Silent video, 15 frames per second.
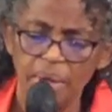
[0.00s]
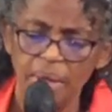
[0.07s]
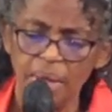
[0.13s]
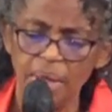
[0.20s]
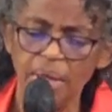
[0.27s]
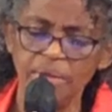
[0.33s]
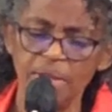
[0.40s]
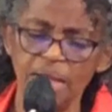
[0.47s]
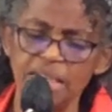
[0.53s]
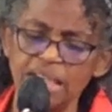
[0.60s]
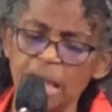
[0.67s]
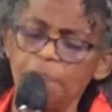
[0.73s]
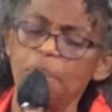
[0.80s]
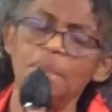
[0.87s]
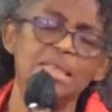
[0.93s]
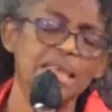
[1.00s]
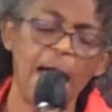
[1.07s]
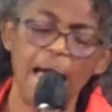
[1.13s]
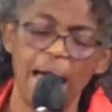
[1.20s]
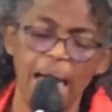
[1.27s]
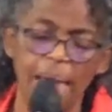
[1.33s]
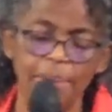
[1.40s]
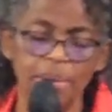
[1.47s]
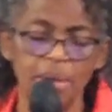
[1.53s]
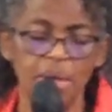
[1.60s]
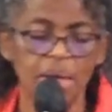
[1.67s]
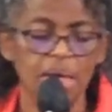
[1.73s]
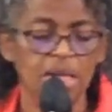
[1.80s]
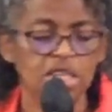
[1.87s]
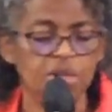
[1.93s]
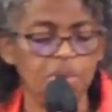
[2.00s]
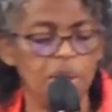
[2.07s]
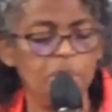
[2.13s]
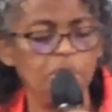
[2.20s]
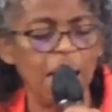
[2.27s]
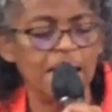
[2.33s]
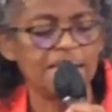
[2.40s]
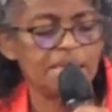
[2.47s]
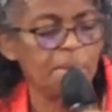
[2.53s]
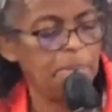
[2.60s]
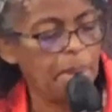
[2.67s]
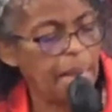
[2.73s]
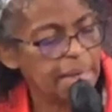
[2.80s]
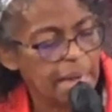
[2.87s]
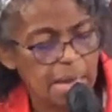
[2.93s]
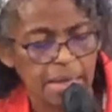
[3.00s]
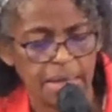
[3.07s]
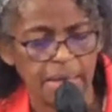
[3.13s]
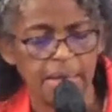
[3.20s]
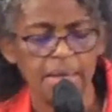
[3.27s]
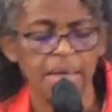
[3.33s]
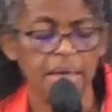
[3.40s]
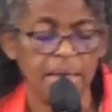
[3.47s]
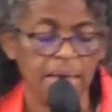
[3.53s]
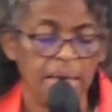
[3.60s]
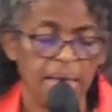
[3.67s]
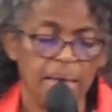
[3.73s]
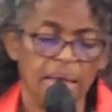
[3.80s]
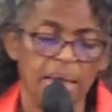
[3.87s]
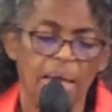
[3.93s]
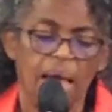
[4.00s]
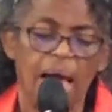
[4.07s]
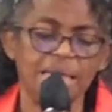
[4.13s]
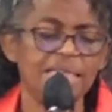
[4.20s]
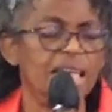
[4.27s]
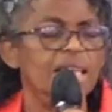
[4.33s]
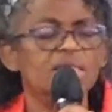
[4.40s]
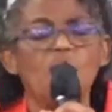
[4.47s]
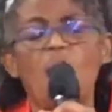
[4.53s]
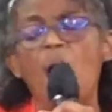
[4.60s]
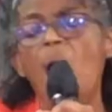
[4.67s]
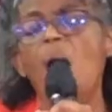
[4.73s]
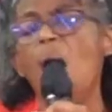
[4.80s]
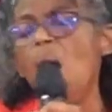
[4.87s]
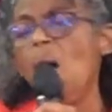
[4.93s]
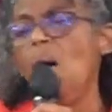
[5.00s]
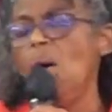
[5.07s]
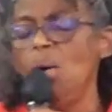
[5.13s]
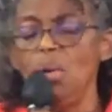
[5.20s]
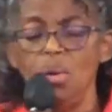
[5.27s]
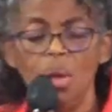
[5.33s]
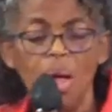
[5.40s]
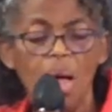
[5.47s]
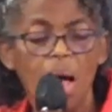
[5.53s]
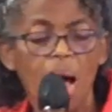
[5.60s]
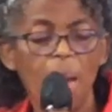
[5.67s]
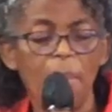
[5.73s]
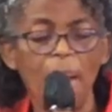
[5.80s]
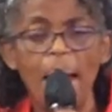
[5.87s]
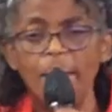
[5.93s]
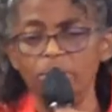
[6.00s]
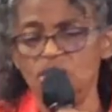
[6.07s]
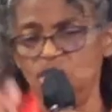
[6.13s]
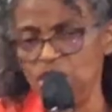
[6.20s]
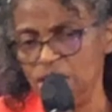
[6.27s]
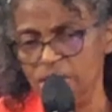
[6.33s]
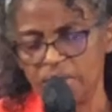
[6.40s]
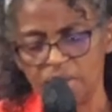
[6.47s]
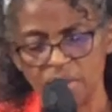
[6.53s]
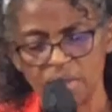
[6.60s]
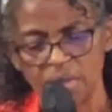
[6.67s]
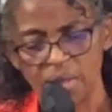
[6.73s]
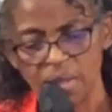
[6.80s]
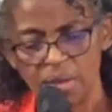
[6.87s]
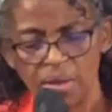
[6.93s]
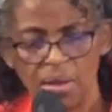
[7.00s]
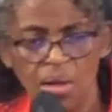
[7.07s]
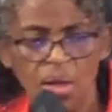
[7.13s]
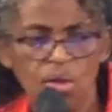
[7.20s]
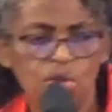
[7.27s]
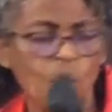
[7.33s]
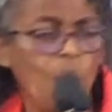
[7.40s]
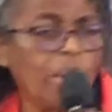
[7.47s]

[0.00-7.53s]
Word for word: is the acceptable time to be blessed abundantly. I said it's all about Jesus. So